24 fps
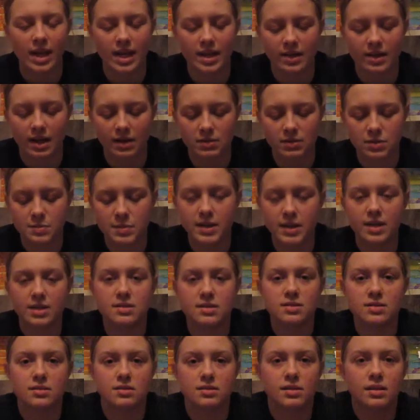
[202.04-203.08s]
and that was
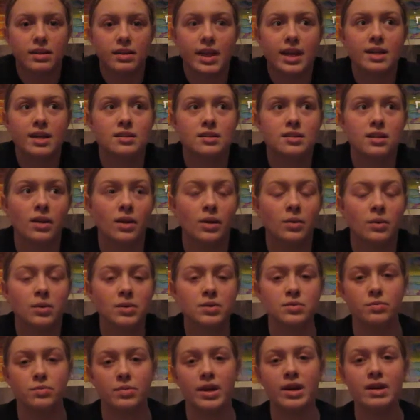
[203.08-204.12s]
because the land
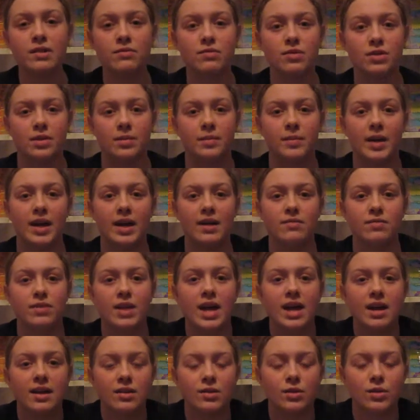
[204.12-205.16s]
wasn't ready for them yet. If
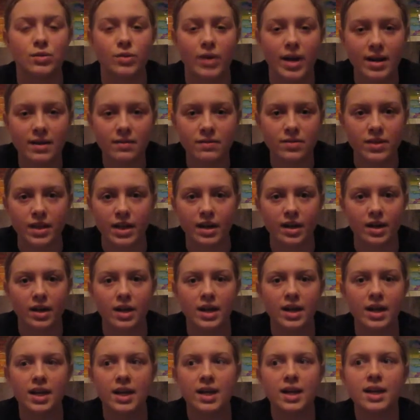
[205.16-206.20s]
they had arrived
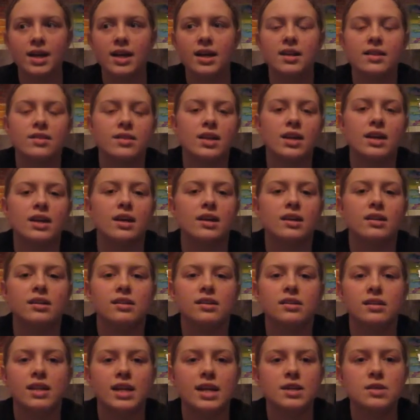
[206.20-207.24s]
there, then
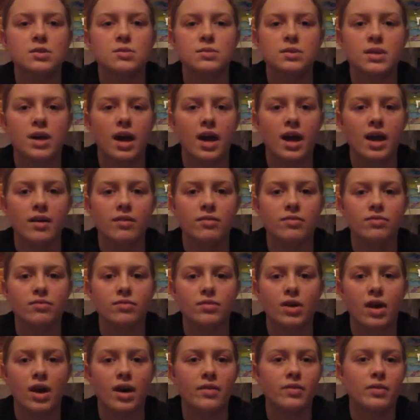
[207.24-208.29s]
things would not have
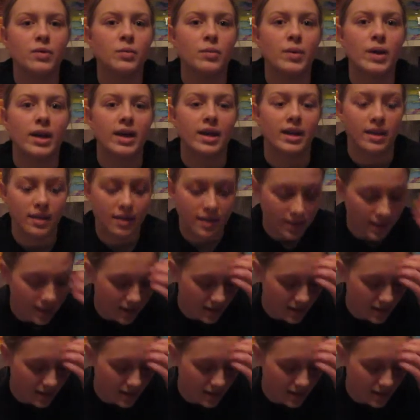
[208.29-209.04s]
gone the way